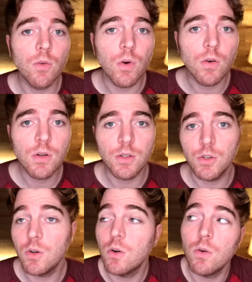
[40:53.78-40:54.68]
the road and
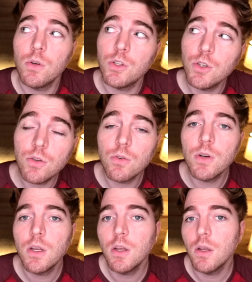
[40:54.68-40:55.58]
you don't know what to do,
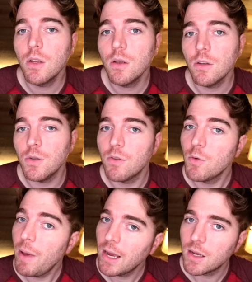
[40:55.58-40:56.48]
you have
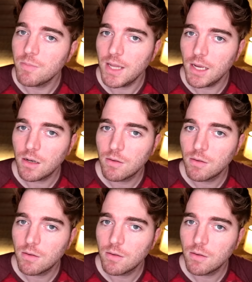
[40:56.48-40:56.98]
a backup plan.